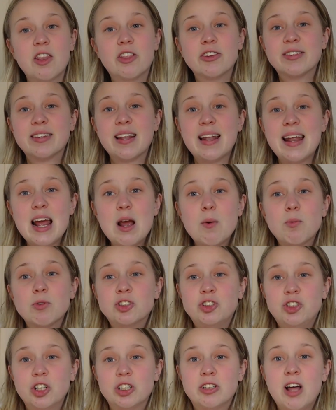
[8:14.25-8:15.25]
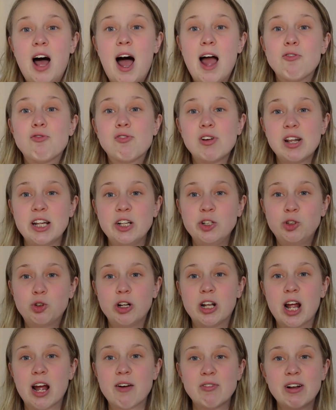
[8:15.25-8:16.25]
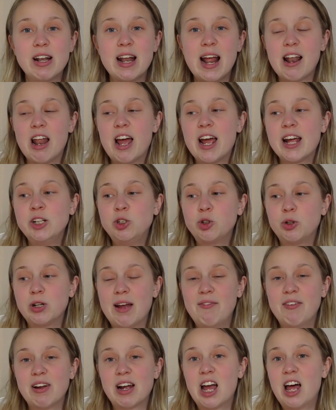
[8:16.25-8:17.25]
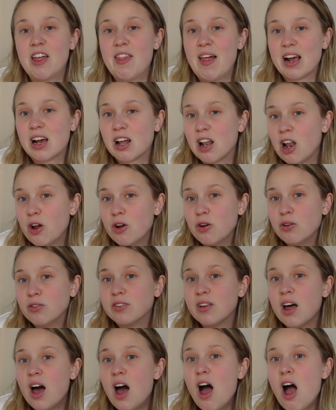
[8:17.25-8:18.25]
The sling was just, I really enjoyed it. I really like enjoyed having her that close.